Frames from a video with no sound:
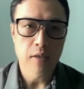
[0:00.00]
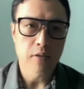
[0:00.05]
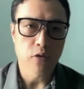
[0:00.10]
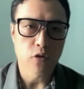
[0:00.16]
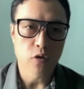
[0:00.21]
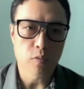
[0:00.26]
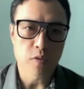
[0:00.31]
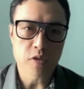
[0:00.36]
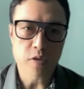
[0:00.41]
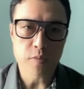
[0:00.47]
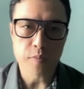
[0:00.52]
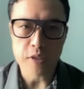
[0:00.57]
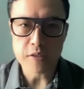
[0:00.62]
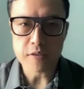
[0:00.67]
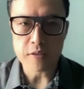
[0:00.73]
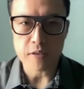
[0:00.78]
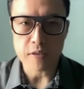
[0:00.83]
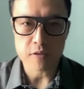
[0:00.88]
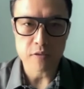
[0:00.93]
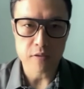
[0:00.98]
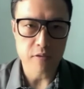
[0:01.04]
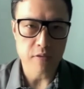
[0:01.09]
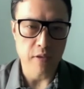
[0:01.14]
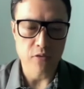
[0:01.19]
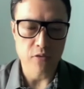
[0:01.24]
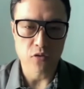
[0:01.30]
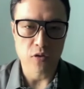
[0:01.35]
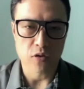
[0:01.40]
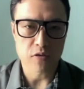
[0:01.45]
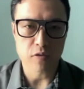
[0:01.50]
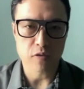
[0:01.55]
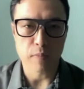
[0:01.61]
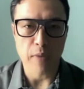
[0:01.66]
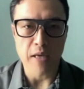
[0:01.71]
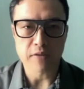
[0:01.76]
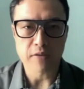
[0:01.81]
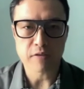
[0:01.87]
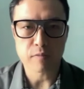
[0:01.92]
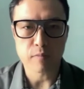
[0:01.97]
the human species, such as the
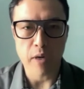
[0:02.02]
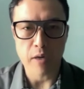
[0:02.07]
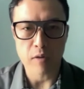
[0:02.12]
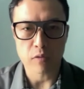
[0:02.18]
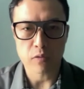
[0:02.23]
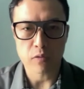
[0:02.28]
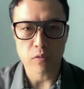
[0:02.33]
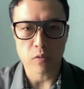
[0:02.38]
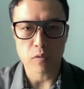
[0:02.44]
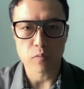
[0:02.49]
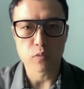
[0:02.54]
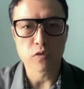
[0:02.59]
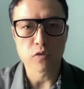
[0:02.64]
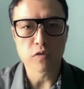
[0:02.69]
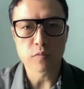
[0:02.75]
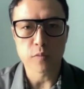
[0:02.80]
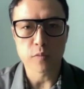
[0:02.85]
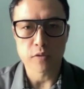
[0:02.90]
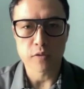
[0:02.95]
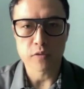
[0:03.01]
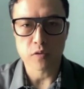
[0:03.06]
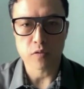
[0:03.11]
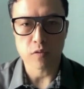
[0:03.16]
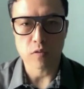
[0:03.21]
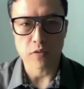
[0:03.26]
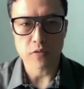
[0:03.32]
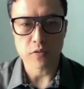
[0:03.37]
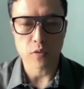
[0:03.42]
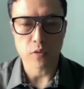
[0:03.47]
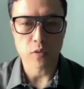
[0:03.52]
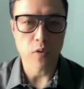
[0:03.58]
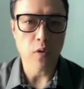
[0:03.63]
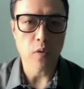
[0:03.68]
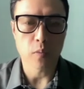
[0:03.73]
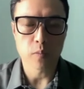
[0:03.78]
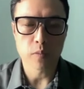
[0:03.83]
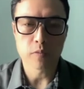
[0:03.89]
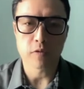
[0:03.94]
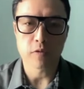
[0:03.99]
massive migratory movements across the
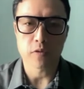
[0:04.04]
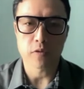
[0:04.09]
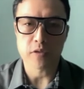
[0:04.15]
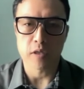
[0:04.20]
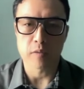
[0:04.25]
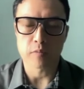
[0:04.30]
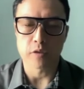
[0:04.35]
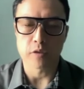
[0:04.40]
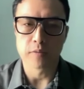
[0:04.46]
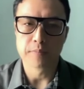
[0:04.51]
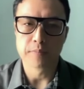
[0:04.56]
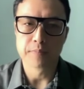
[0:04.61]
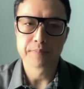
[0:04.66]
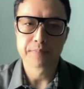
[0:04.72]
globe, for example.